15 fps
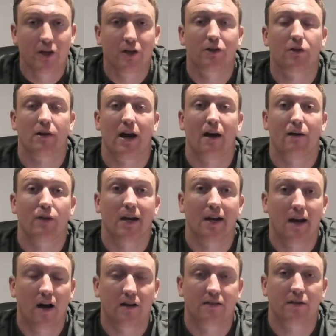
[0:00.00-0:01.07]
you're going to have a
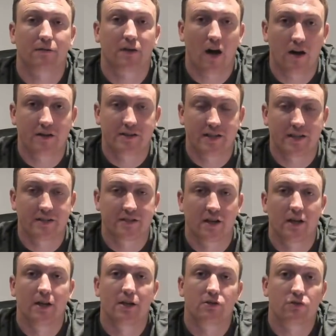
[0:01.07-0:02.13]
lot of content
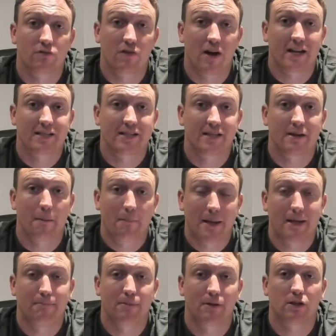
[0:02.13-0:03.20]
directing
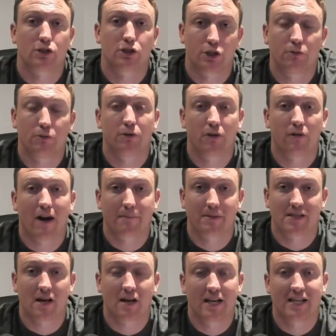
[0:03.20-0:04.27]
people to your
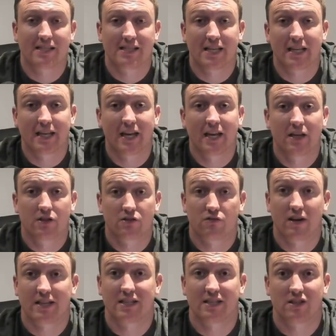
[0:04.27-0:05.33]
Amazon listing,
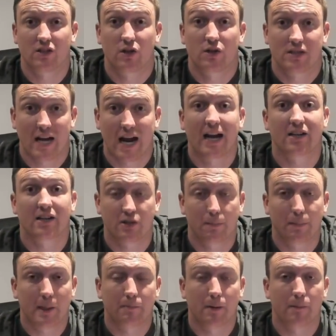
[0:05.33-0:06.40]
directing targeted
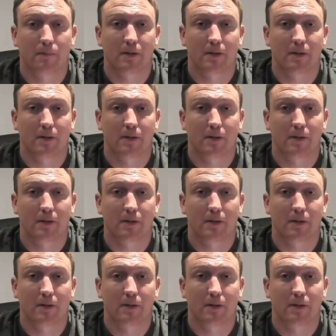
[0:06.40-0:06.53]
people.